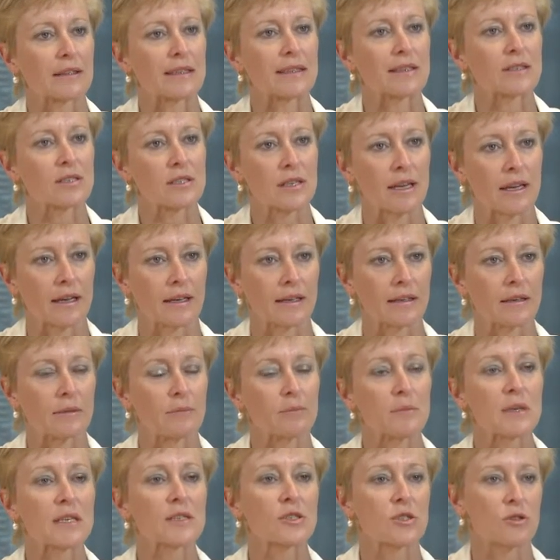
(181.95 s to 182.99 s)
is a
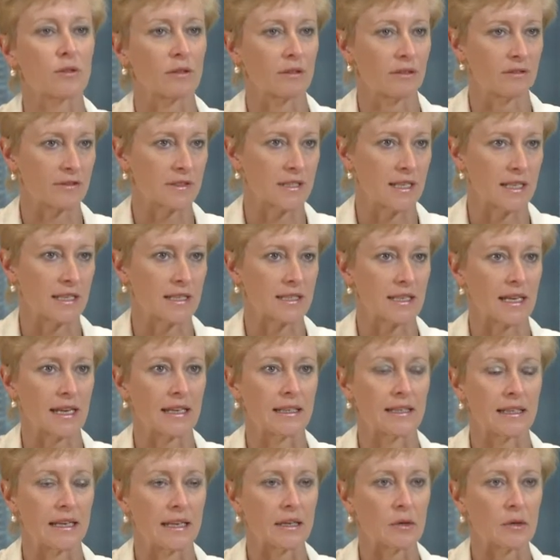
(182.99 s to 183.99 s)
mixture of debt and